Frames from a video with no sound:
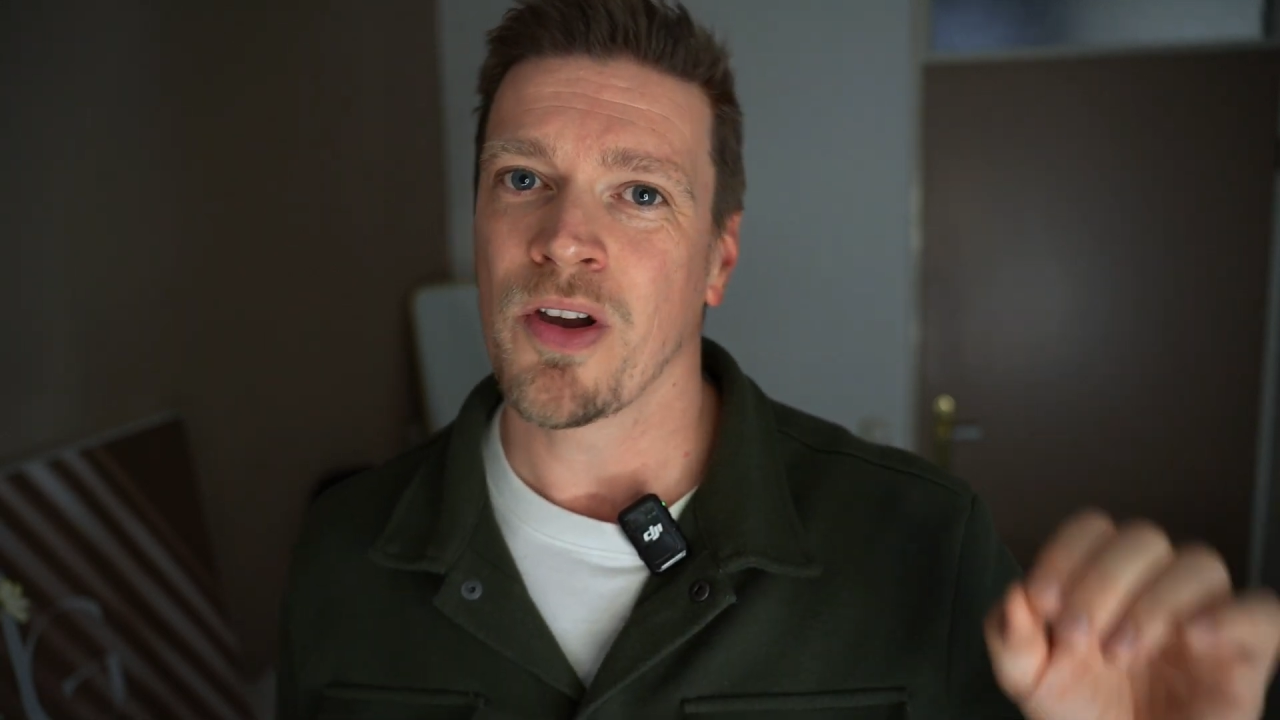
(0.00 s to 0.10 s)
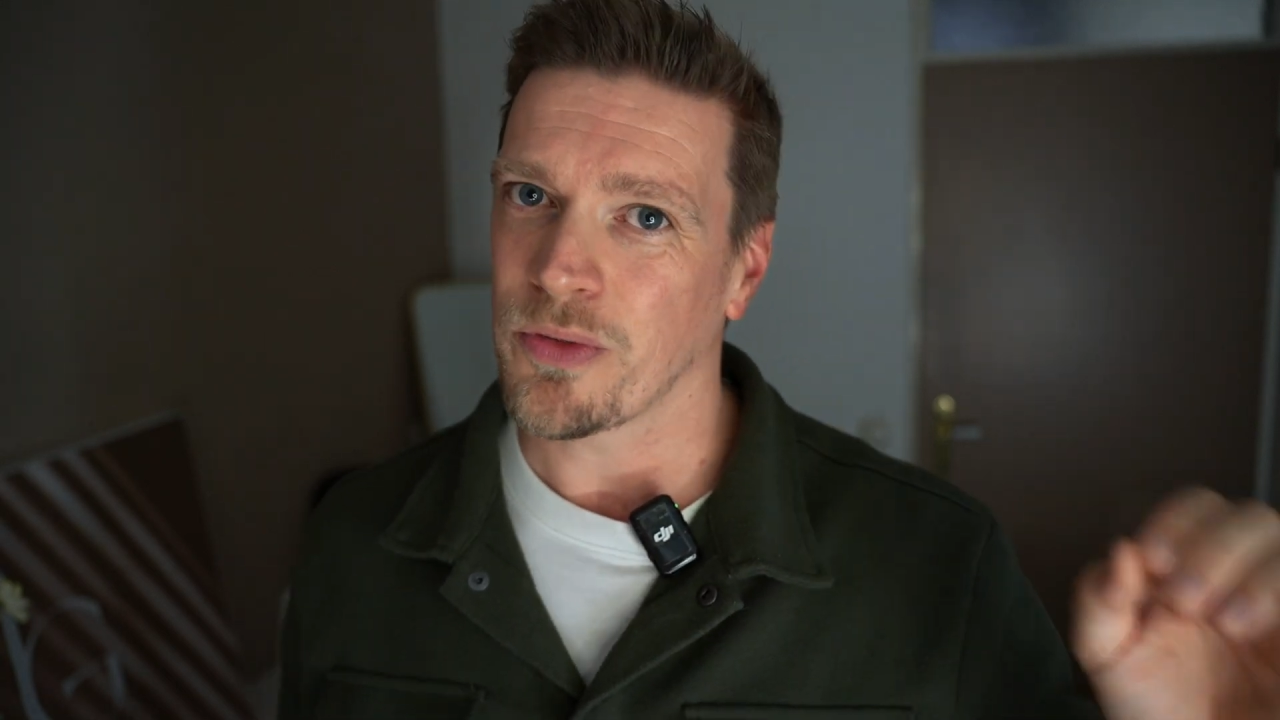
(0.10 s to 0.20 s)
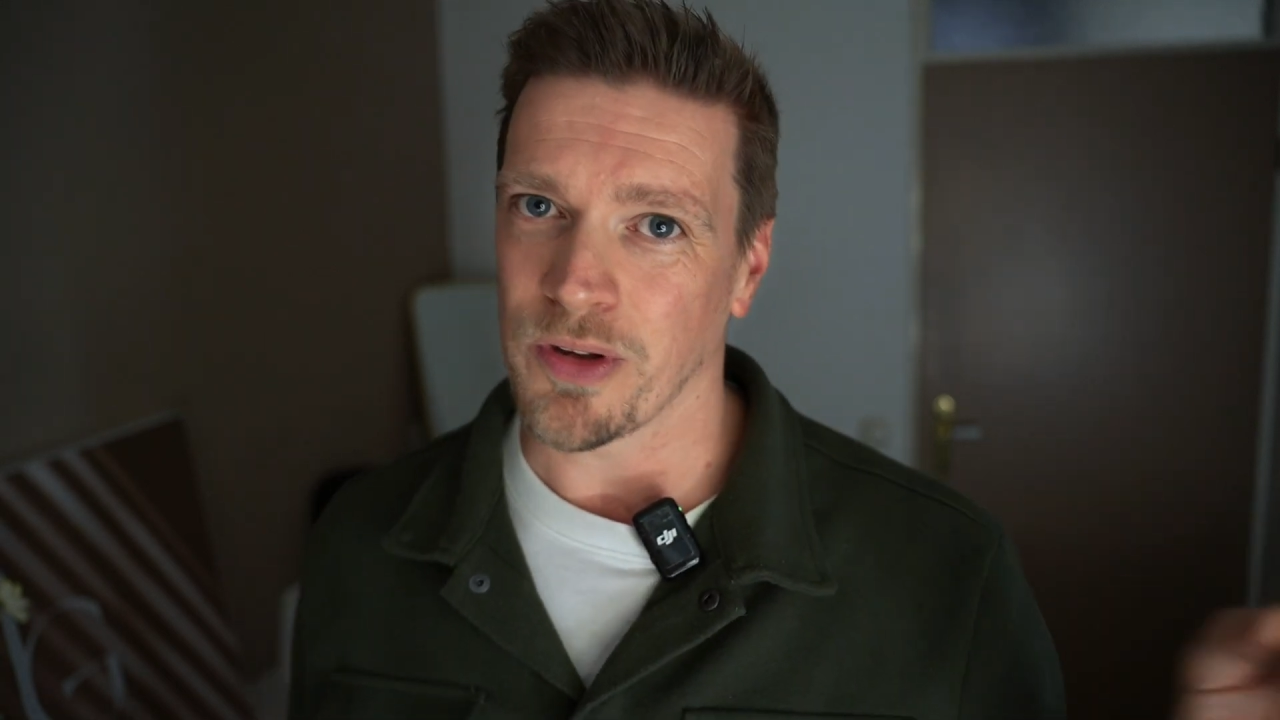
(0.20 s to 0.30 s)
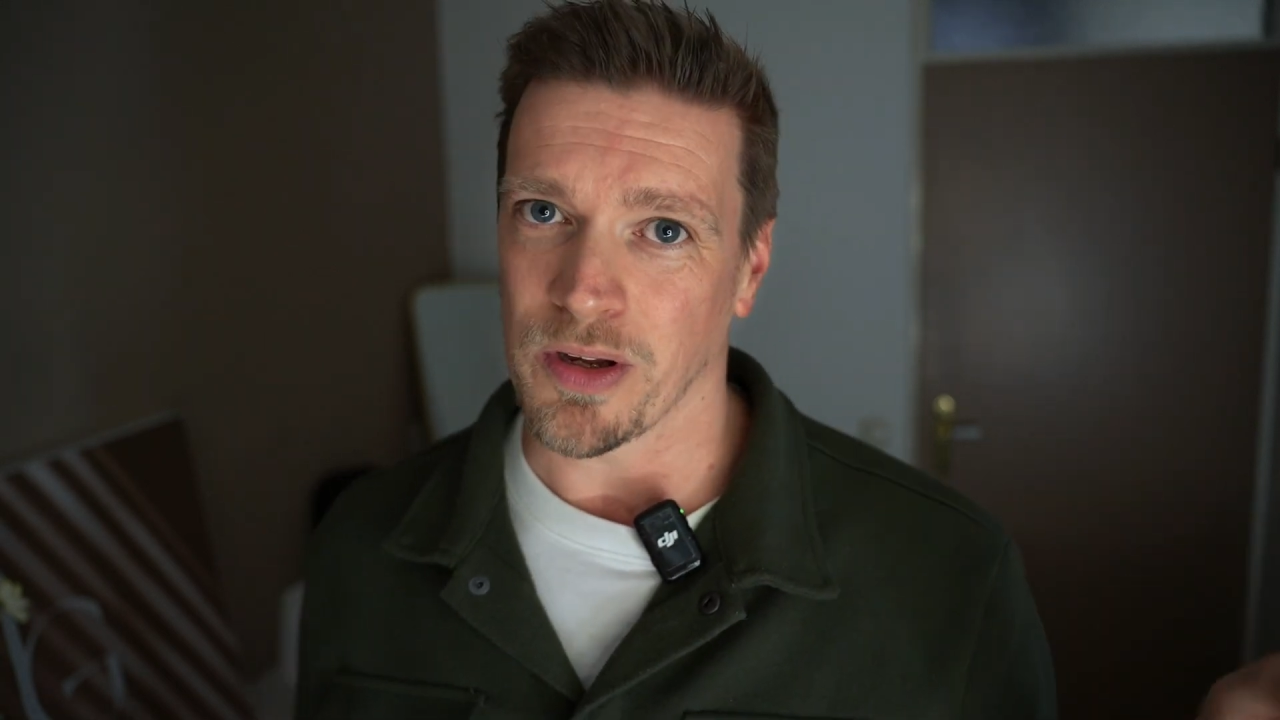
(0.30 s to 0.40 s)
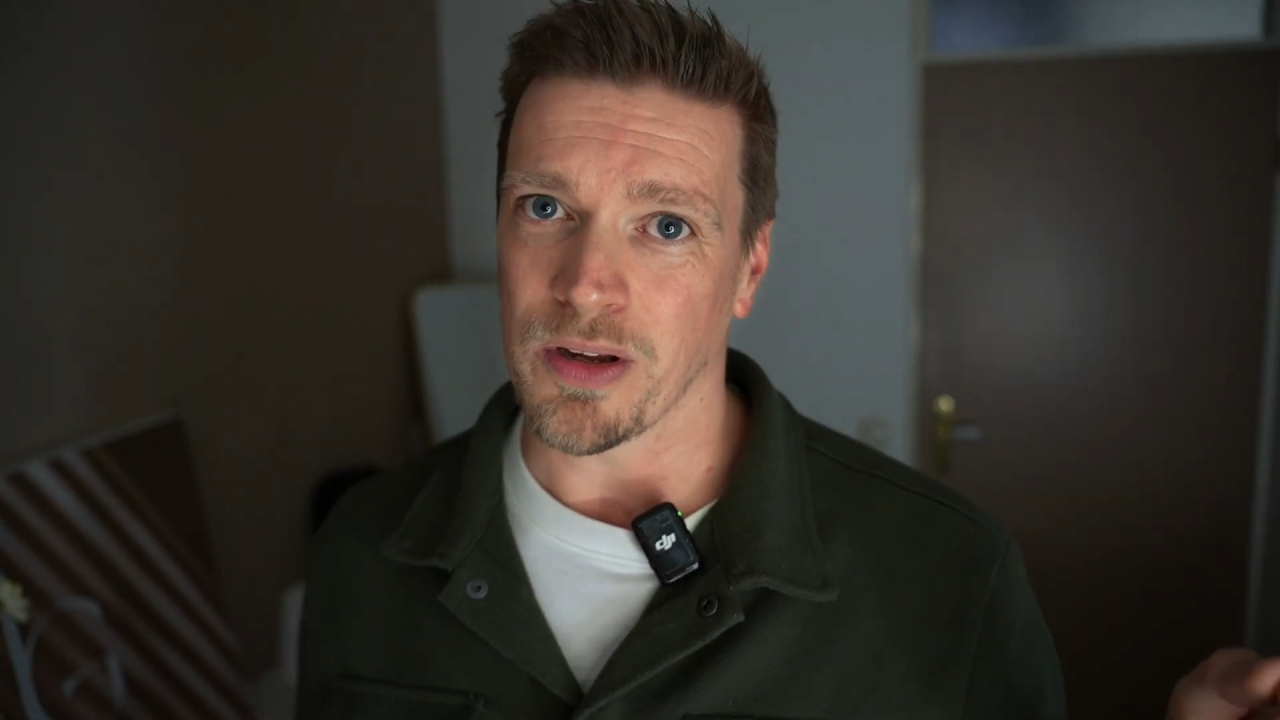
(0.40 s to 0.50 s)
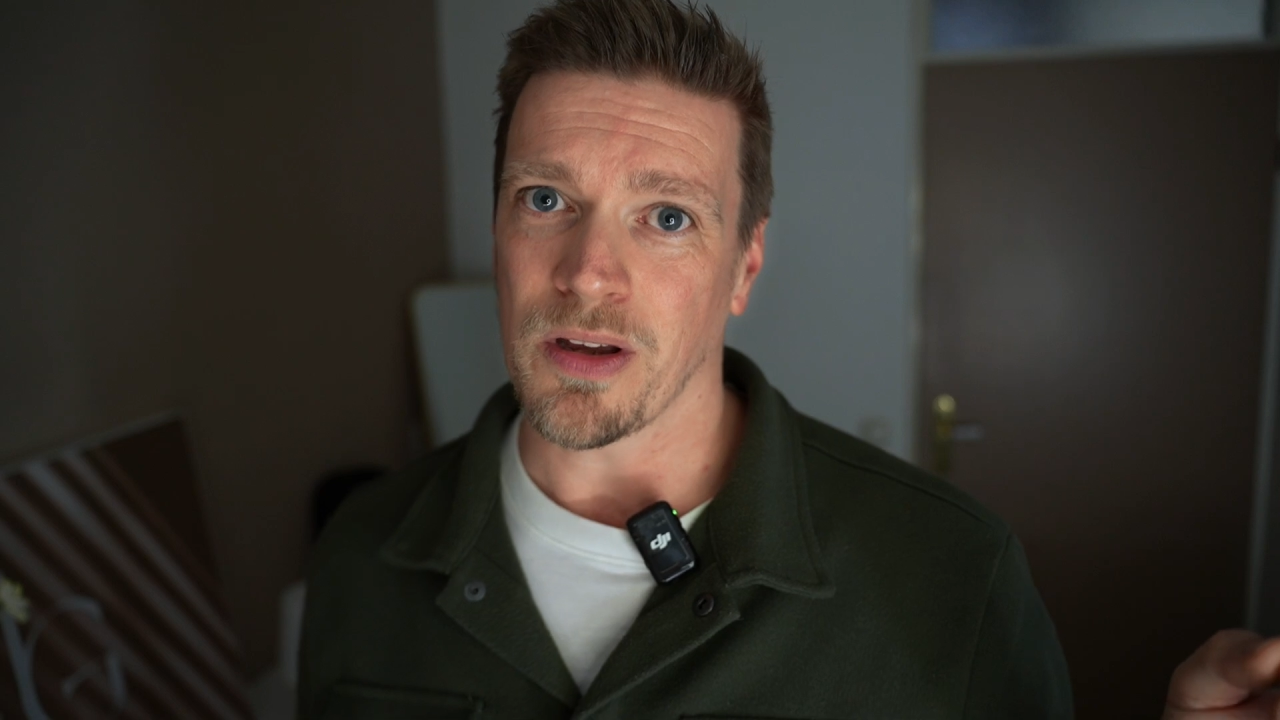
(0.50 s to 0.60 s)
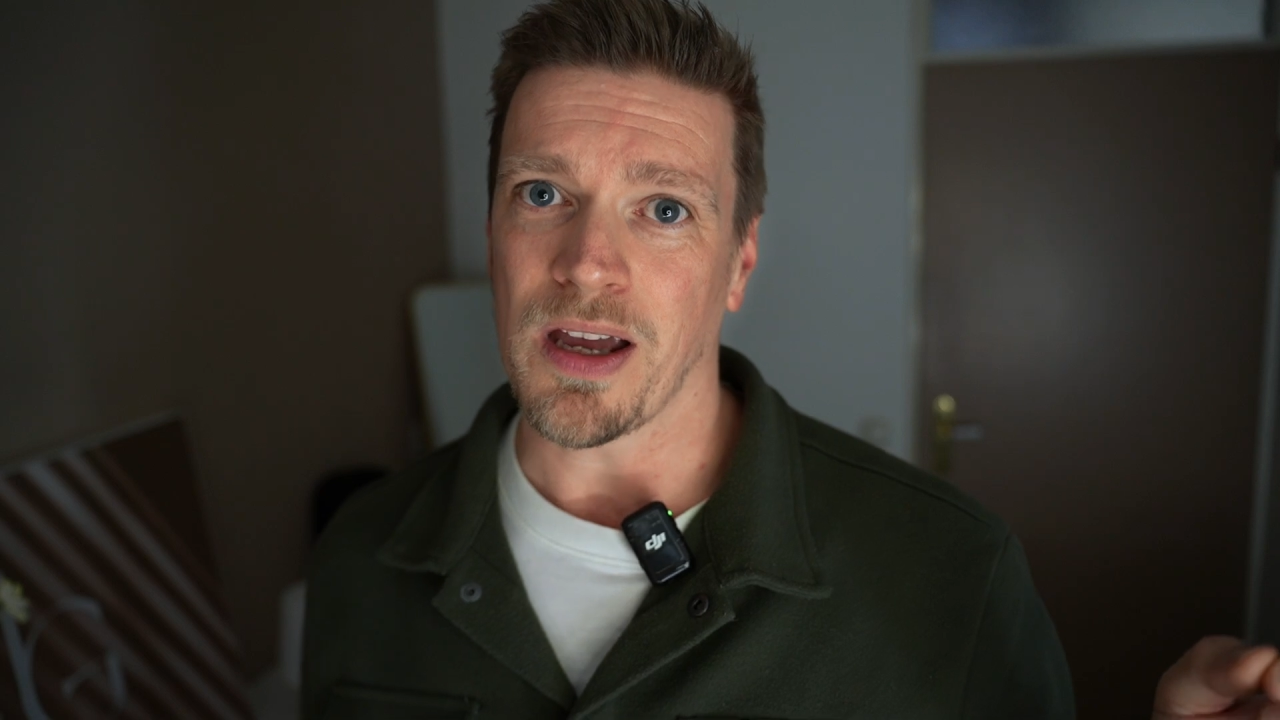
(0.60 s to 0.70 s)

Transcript: the